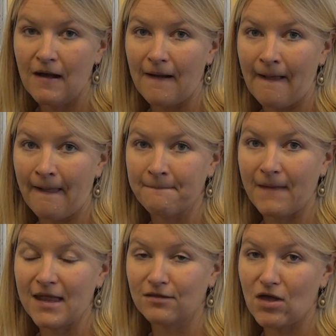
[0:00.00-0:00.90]

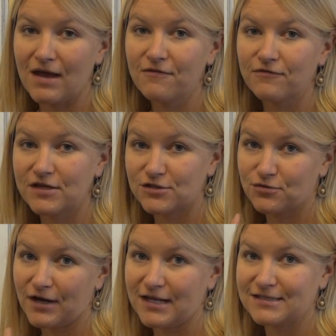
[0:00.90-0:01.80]
And a lot of
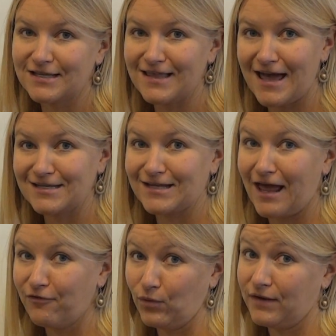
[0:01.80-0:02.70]
historians see that as
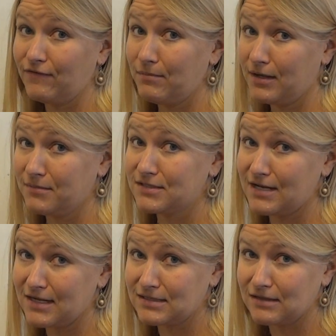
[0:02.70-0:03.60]
kind of one of the big
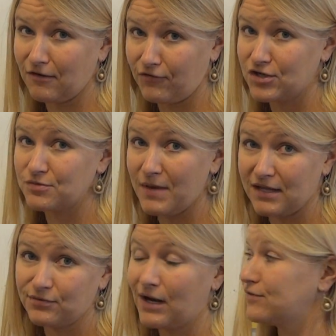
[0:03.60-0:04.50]
mistakes that the French
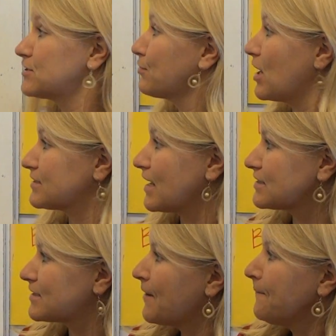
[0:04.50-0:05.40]
made throughout this process.